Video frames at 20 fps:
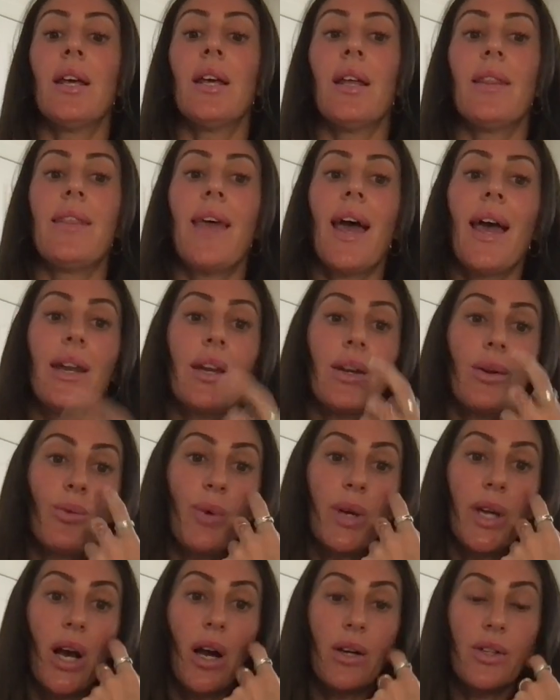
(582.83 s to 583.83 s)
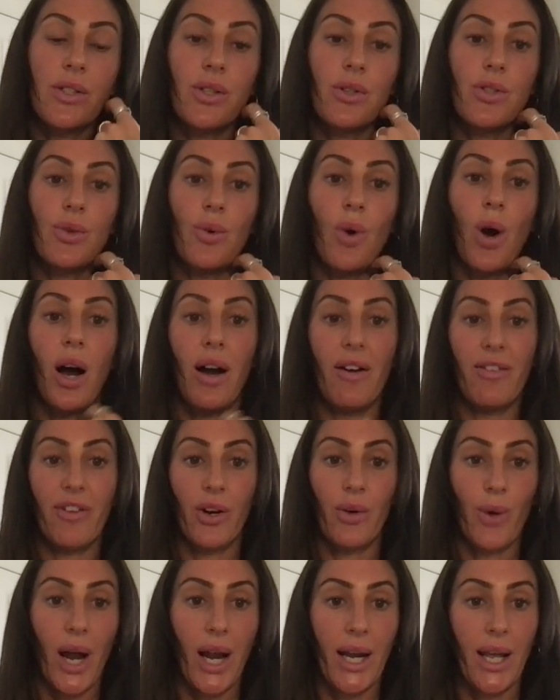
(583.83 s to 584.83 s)
Then we also do
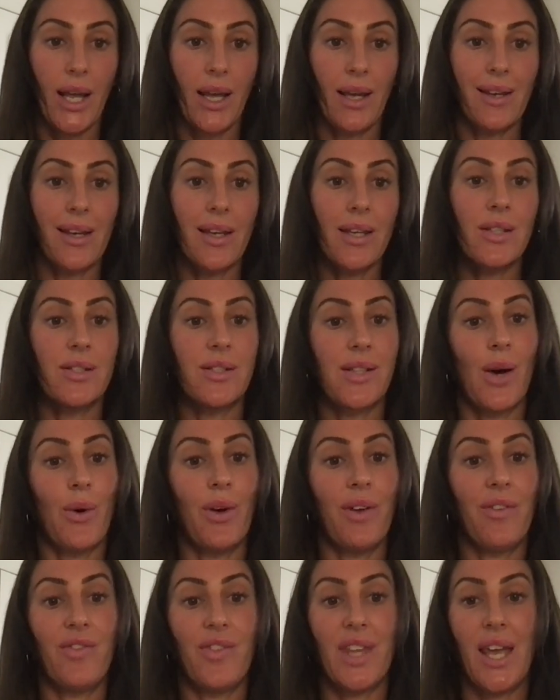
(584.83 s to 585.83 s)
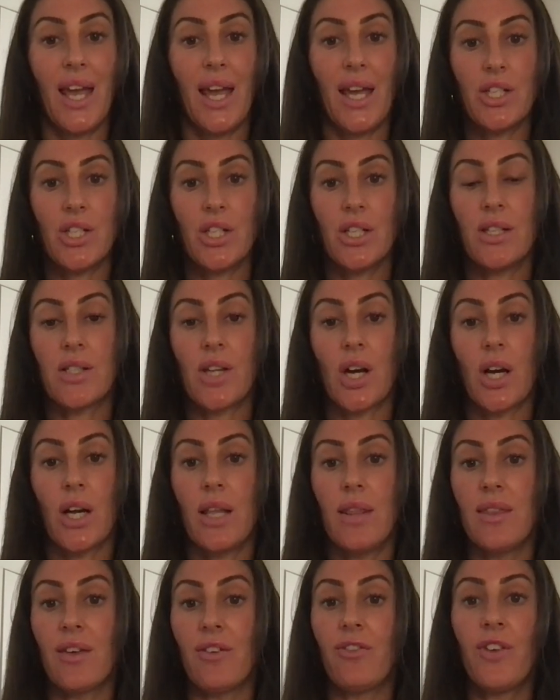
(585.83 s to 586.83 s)
offer writing. So if the agents are
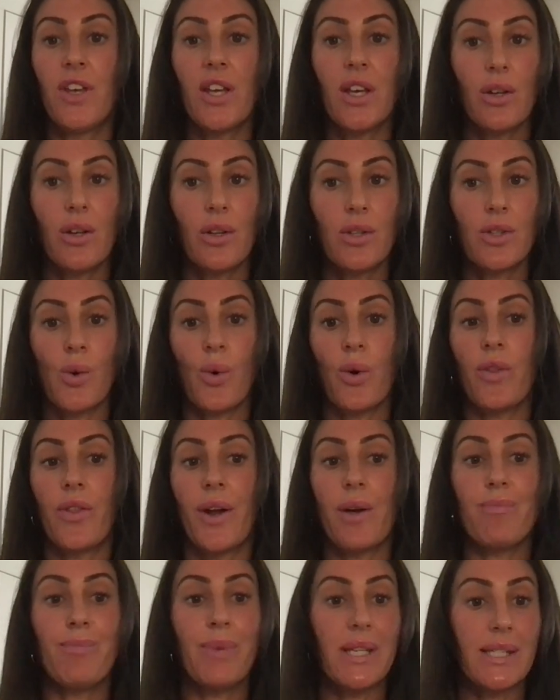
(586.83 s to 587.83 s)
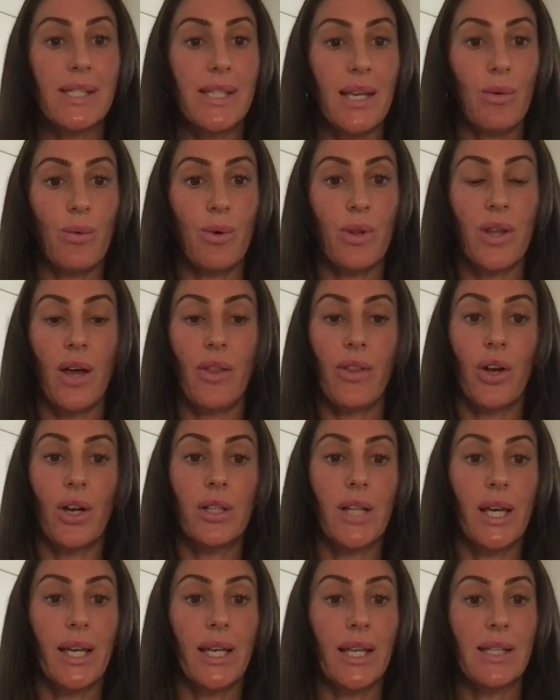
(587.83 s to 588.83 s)
in the field or they're busy with other
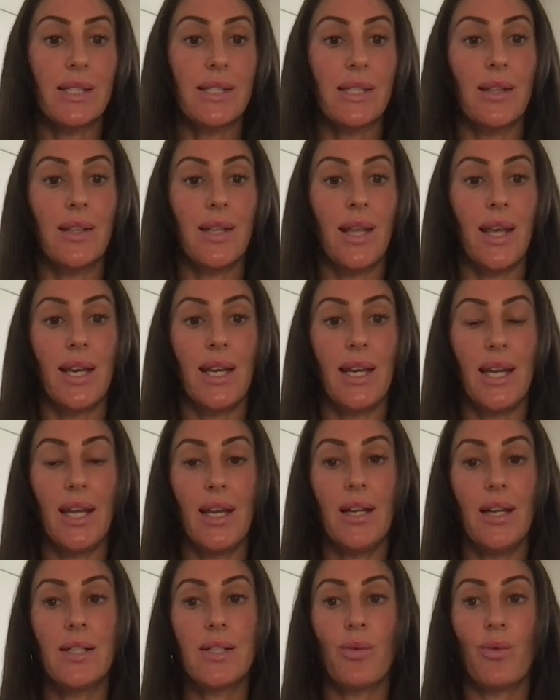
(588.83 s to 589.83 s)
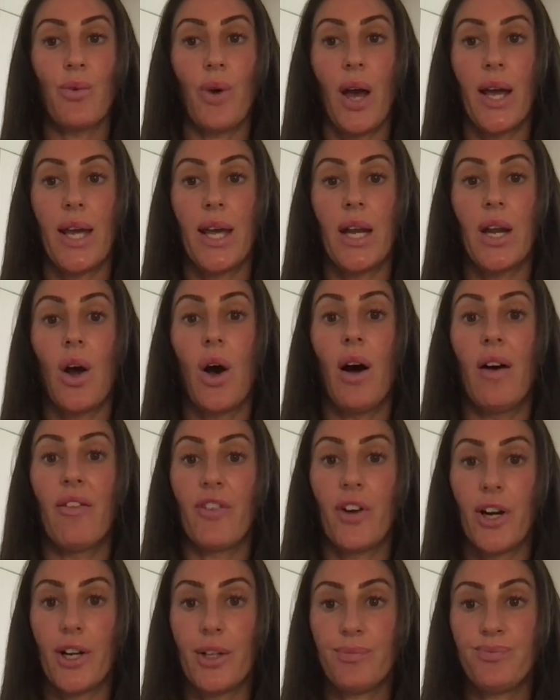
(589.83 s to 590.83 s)
clients and they need to write an
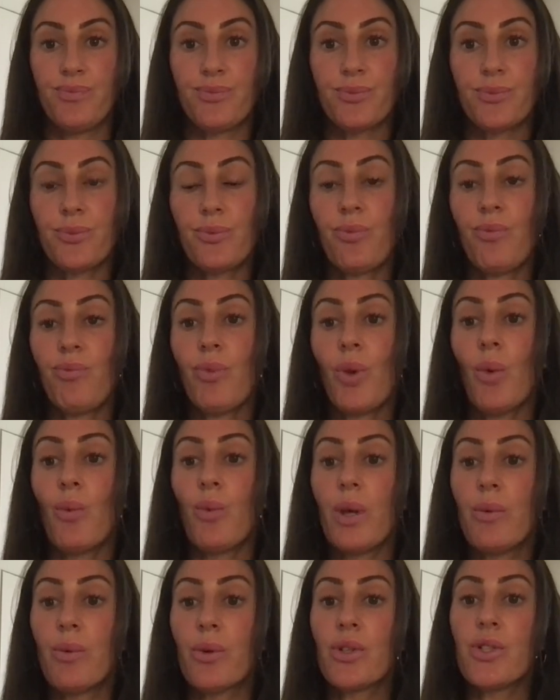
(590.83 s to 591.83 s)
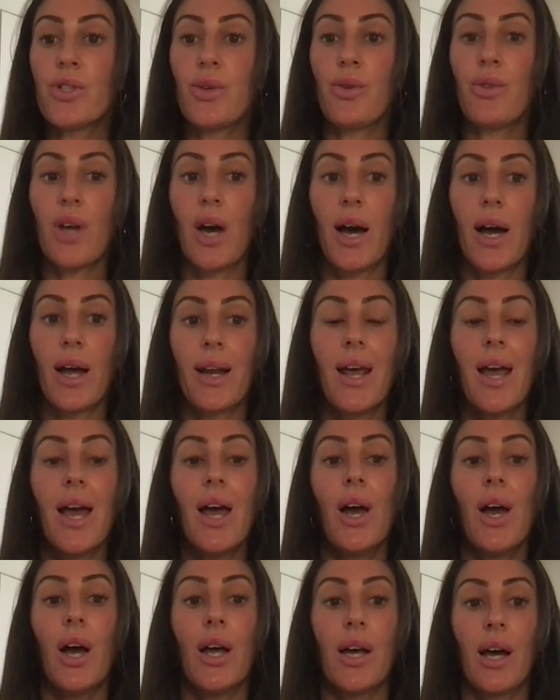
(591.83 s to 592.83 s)
offer, we will do that.
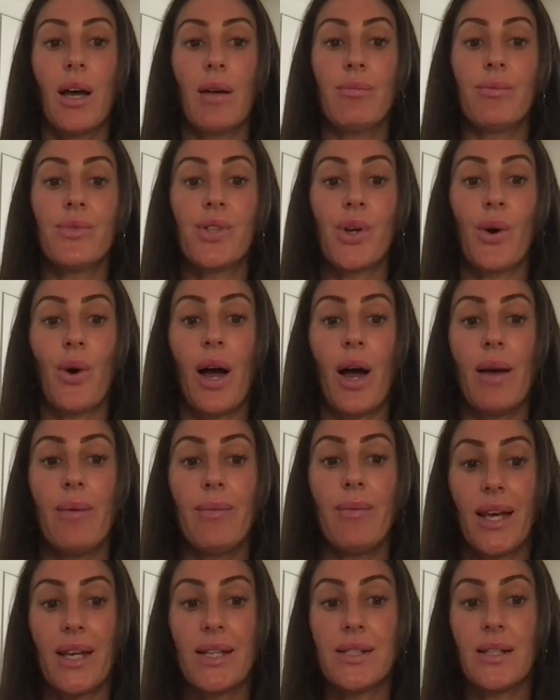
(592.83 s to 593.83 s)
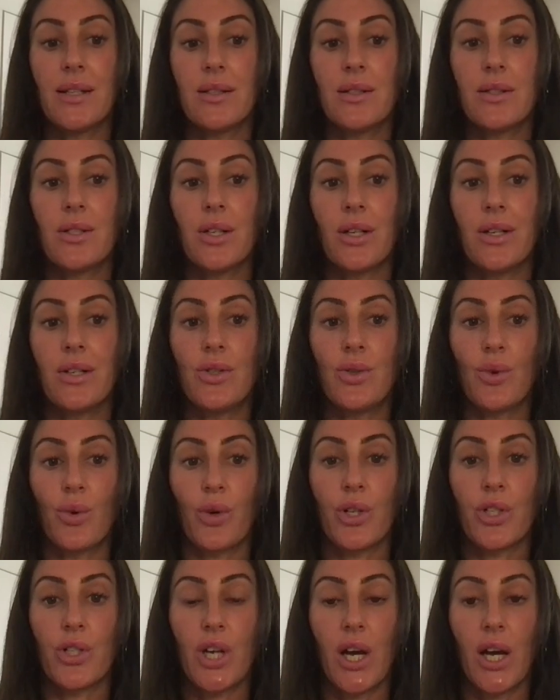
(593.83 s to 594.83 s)
So I'm licensed in
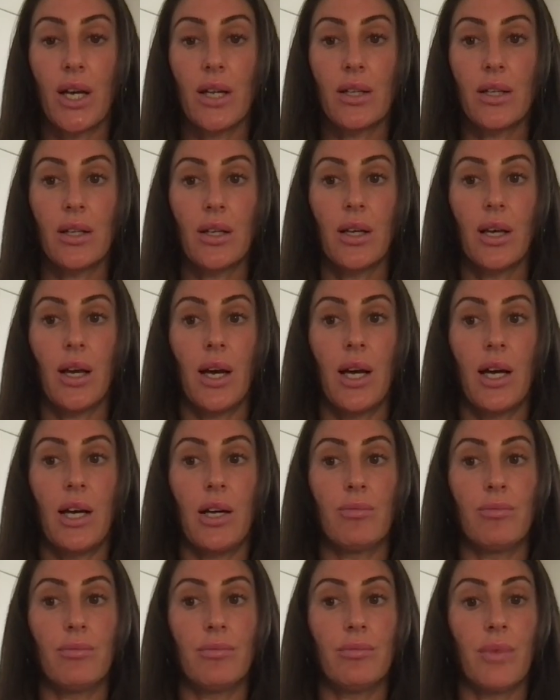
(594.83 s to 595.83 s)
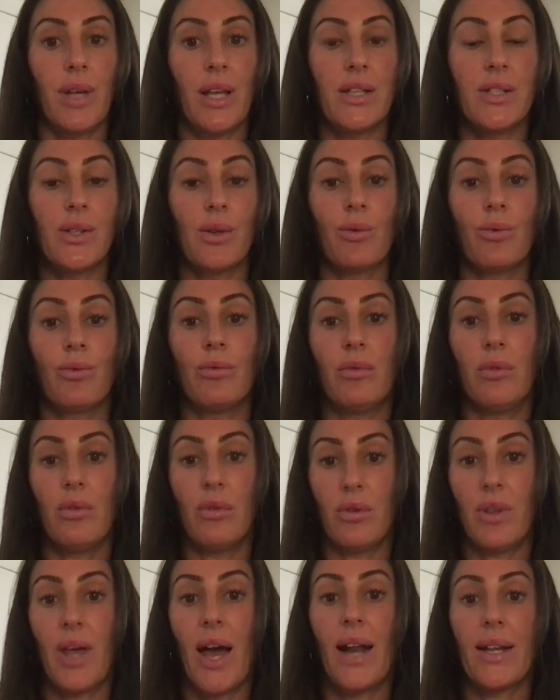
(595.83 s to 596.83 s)
Georgia. And so
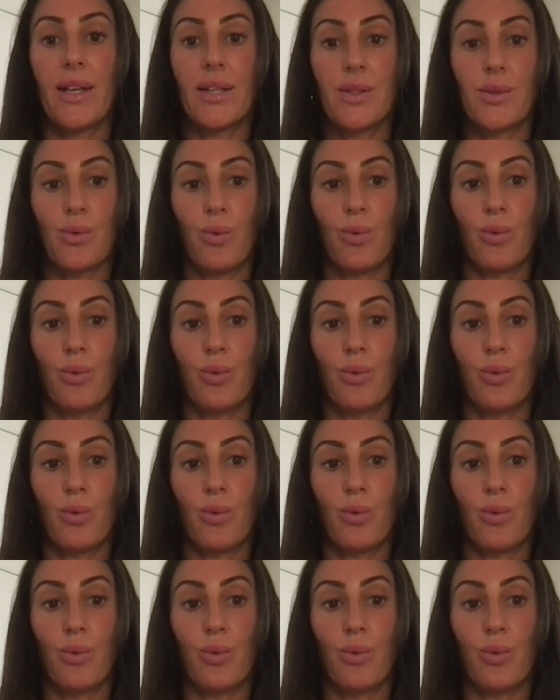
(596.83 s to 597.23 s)
that is